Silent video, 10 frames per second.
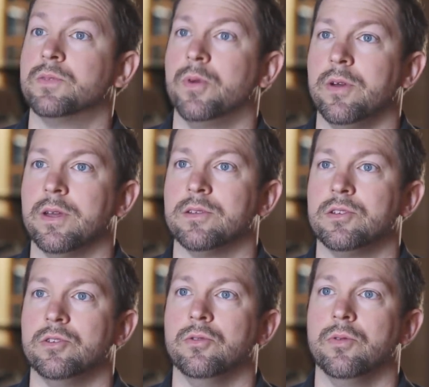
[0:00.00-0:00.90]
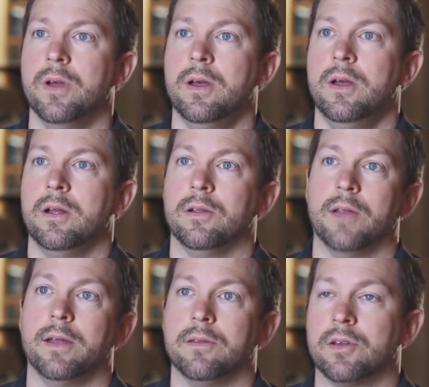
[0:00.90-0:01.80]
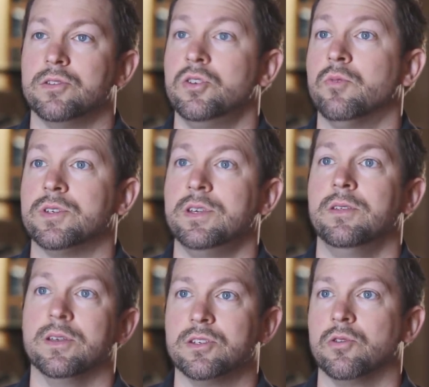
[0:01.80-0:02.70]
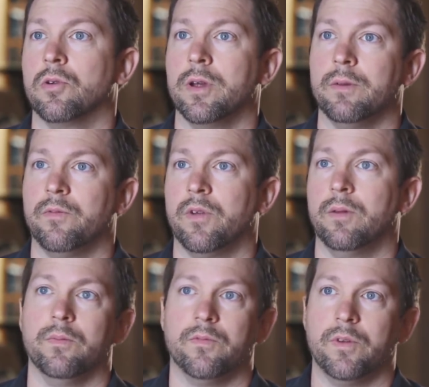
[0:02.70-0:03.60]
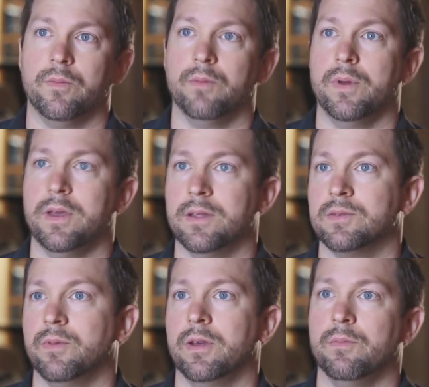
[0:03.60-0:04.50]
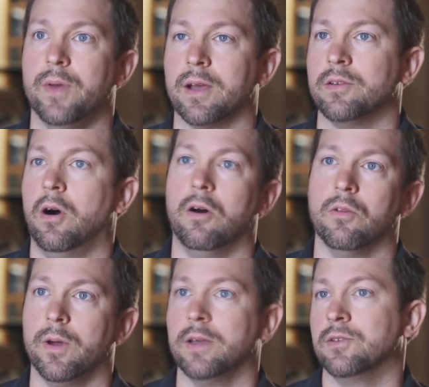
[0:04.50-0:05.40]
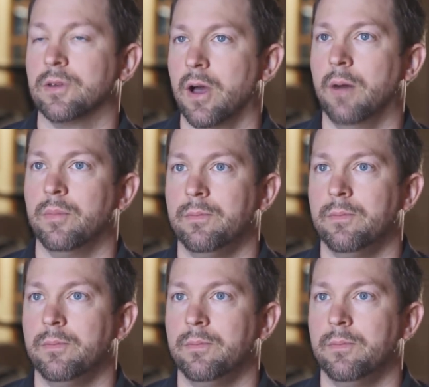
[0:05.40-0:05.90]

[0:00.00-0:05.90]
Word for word: experience to let the consumer see this story from, from the beans being picked all the way to the cup.